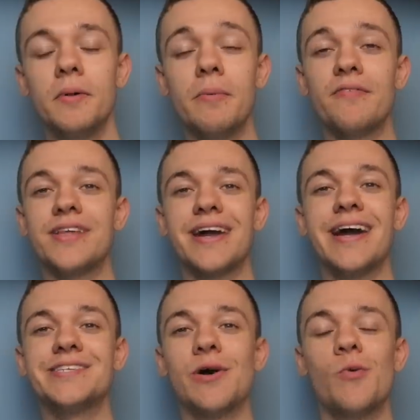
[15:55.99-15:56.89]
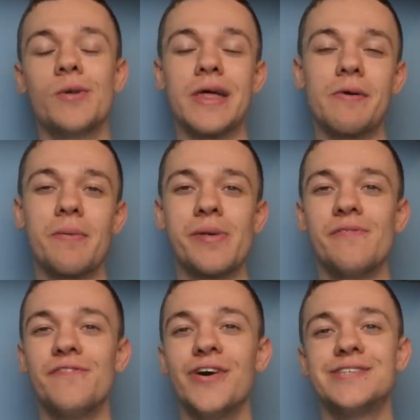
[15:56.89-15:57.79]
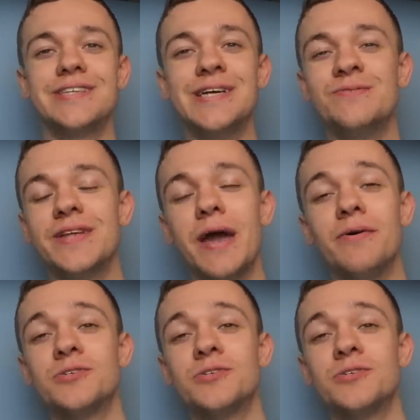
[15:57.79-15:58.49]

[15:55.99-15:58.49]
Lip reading: But apart from that, guys, that will now wrap it up for today's video.